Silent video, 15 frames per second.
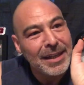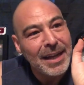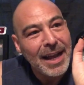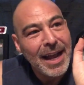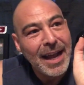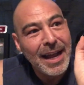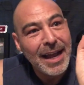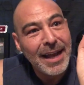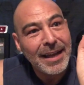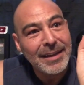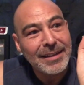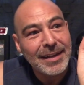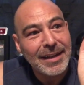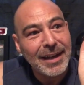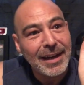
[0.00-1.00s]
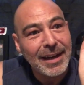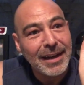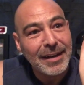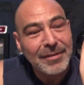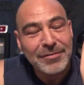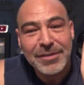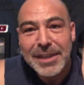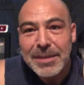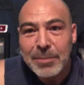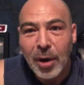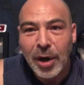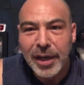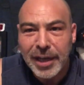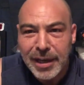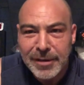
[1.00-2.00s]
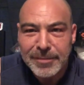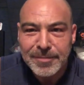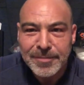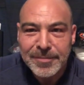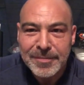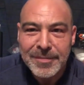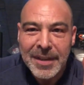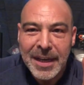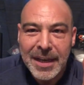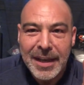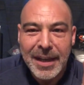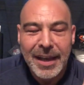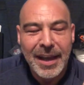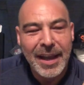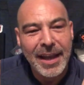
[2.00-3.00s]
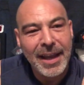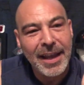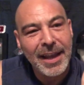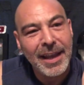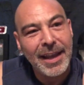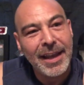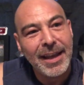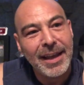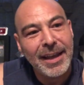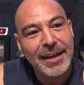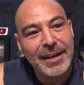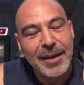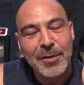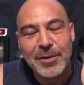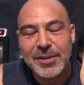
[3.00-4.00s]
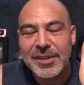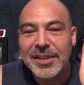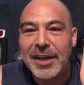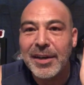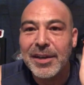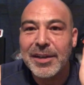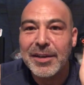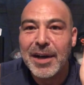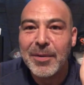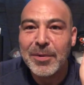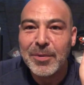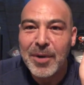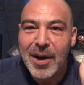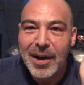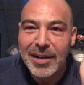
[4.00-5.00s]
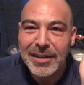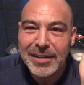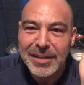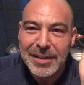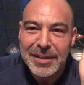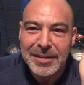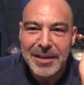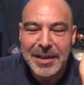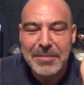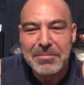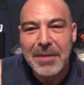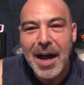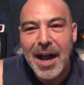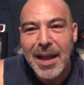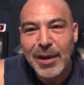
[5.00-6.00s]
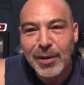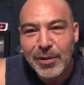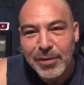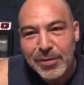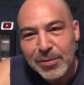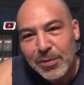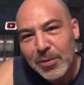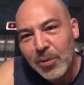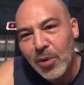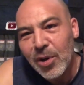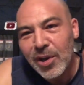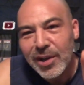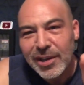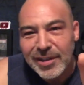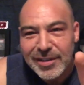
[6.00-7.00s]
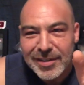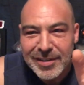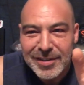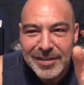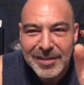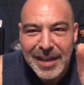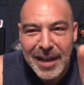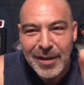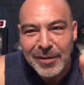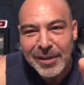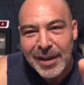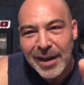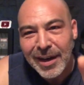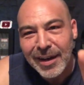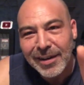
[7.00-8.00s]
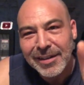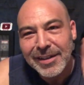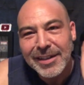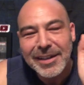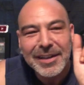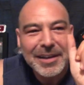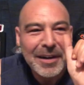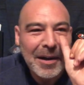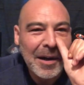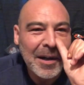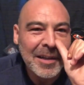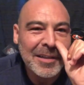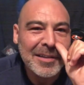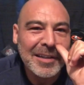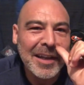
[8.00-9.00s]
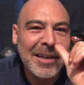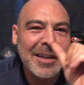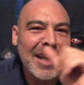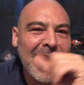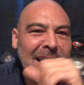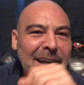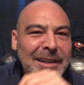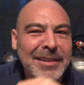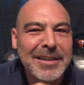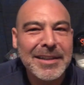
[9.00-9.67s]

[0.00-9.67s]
had a flea market. And I always tell you, I would walk like a mile through the woods down there on Sunday.